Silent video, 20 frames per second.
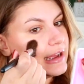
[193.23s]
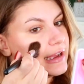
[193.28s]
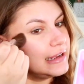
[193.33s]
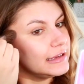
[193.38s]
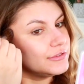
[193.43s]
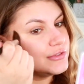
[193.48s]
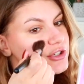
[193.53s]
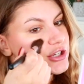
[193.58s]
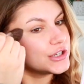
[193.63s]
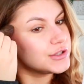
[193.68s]

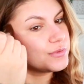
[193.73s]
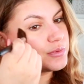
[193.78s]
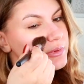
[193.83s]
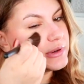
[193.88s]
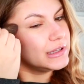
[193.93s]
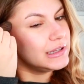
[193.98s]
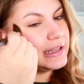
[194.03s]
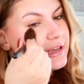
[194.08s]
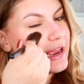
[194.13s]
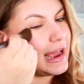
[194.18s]
It just
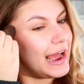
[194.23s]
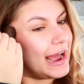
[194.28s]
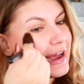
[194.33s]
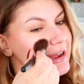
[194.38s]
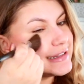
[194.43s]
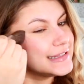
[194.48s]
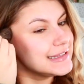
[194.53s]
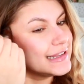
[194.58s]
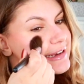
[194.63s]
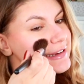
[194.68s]
really
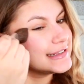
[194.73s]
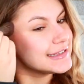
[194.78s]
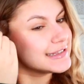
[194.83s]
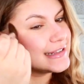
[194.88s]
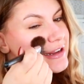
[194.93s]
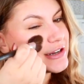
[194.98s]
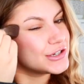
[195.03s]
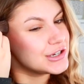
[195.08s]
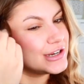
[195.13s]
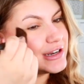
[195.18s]
adds like
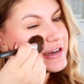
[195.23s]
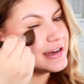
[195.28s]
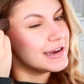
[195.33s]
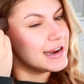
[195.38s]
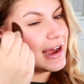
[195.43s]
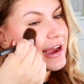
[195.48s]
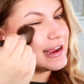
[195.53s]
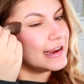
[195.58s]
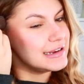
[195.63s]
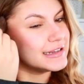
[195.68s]
such a
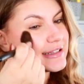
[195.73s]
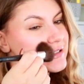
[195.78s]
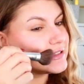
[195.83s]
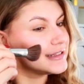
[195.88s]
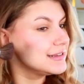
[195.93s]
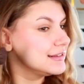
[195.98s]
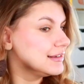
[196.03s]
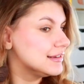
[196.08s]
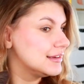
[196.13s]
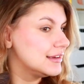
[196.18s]

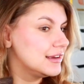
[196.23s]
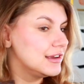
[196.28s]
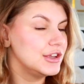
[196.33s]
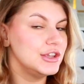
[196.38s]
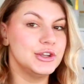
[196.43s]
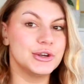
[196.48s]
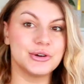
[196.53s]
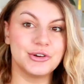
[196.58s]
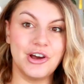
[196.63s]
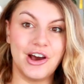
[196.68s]
nice,
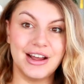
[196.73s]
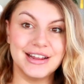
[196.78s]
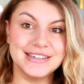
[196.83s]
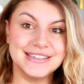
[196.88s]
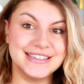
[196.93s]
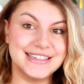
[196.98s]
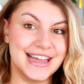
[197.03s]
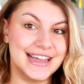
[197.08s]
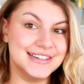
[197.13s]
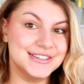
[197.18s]
you're
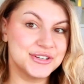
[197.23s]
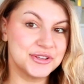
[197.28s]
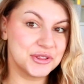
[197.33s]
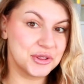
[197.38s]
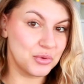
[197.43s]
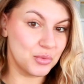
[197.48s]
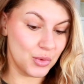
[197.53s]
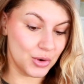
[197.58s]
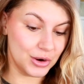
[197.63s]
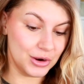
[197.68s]
not dead to
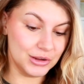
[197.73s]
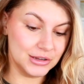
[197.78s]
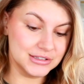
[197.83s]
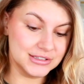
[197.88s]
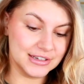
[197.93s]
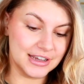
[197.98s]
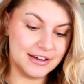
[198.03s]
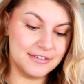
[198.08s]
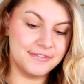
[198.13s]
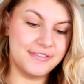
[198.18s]
the world
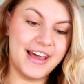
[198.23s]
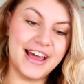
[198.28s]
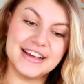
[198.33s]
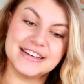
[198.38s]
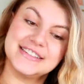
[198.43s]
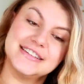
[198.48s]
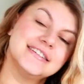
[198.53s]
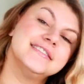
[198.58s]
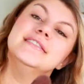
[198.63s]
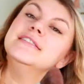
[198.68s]

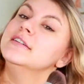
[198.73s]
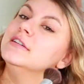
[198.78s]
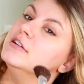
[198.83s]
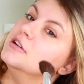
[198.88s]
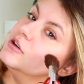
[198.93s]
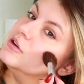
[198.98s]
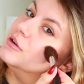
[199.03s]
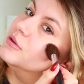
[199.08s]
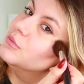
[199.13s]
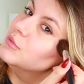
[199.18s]
effect,
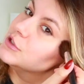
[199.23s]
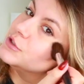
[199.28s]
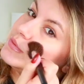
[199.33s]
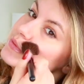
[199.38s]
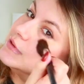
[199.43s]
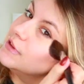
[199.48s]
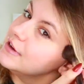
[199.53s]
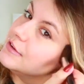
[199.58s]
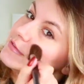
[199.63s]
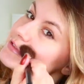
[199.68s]
which
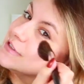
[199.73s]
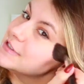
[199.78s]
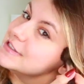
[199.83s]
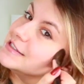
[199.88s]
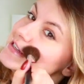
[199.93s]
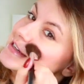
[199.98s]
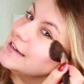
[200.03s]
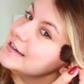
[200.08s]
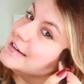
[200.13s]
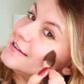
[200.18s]
we love to
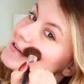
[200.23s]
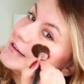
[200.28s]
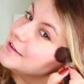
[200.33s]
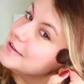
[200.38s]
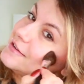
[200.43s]
see.